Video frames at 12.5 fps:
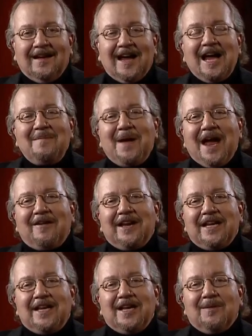I'm
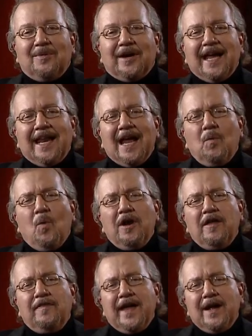Barry Kibrick, and I
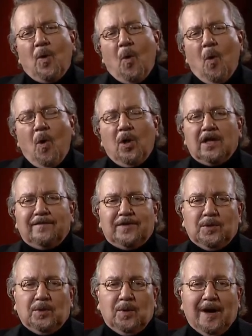want to thank all of
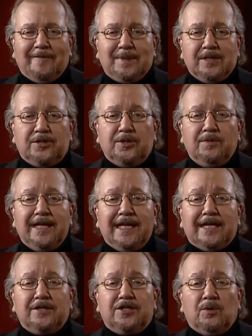you who have been tuning
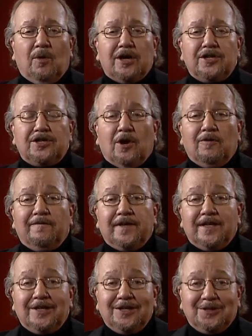into our show
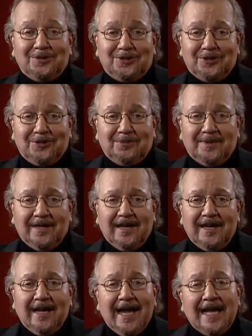via YouTube.
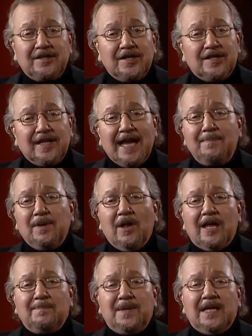As a staple
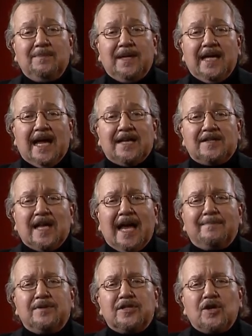on PBS,
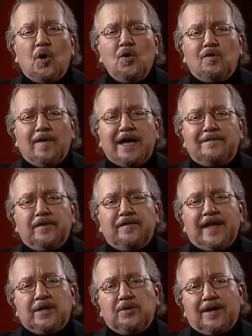I'm so grateful
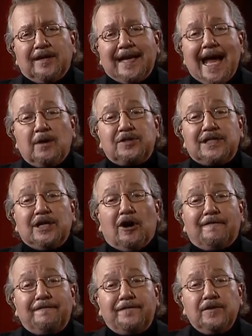that you can now see
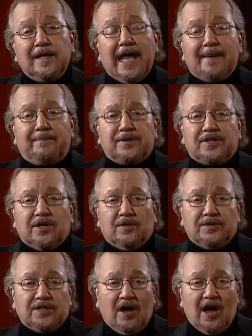our full
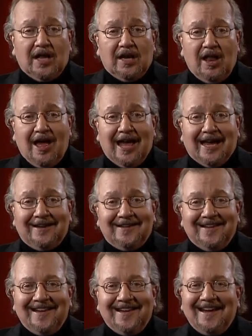episodes online.
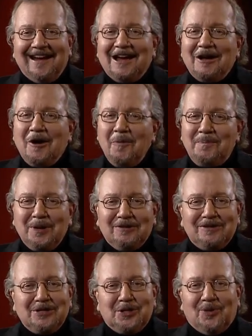I hope you're
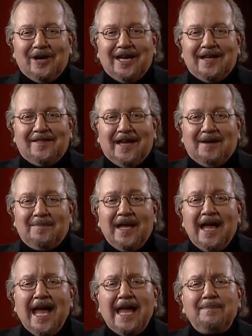enjoying them,
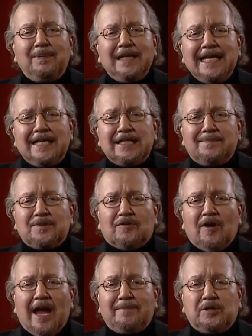and please
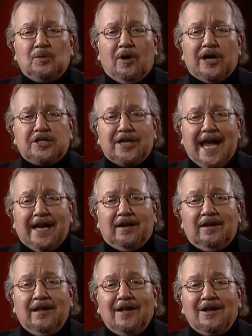subscribe to our
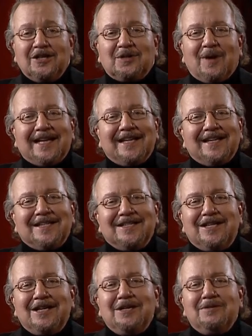channel so I can
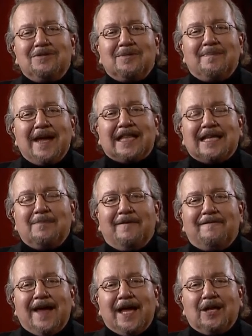continue to make them
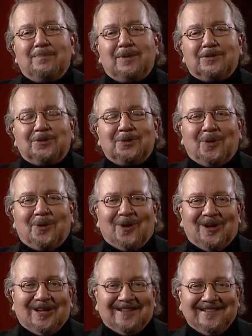available to
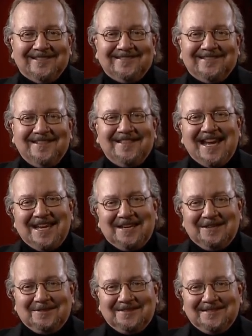all. Thank you.